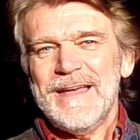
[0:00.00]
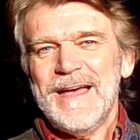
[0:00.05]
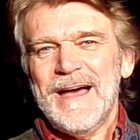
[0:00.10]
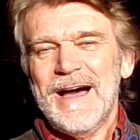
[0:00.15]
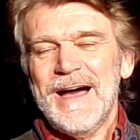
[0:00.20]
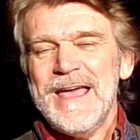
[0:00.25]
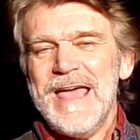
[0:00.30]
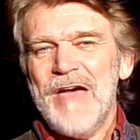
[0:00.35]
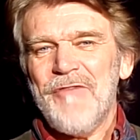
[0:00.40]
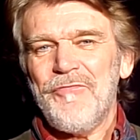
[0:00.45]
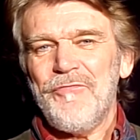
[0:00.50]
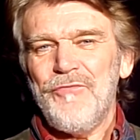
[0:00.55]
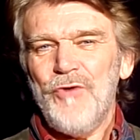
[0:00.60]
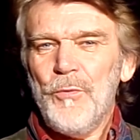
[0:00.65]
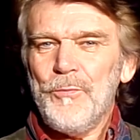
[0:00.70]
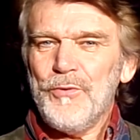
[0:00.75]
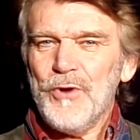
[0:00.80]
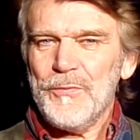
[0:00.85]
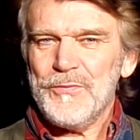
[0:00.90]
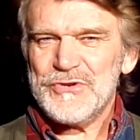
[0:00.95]
I have four
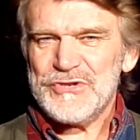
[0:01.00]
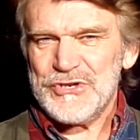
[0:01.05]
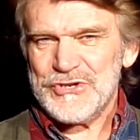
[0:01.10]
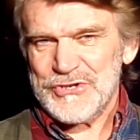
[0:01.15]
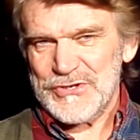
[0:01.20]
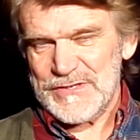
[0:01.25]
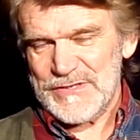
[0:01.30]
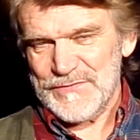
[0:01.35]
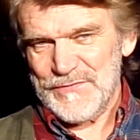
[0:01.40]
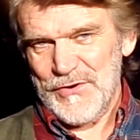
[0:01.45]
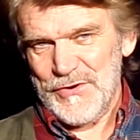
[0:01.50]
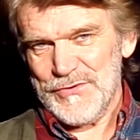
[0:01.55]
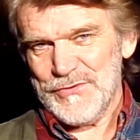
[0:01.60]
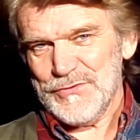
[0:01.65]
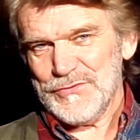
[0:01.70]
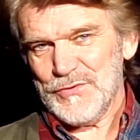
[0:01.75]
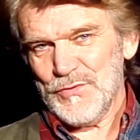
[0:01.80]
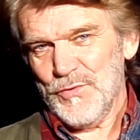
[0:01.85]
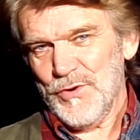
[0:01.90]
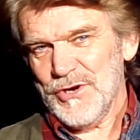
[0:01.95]
propositions for you
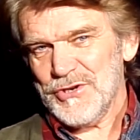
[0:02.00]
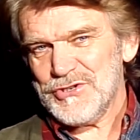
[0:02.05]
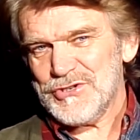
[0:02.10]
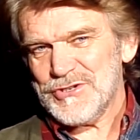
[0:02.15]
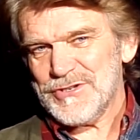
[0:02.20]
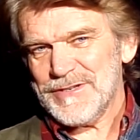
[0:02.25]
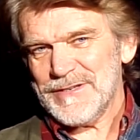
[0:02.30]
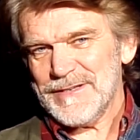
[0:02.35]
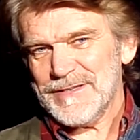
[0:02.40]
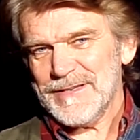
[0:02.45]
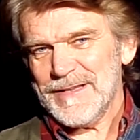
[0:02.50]
to watch.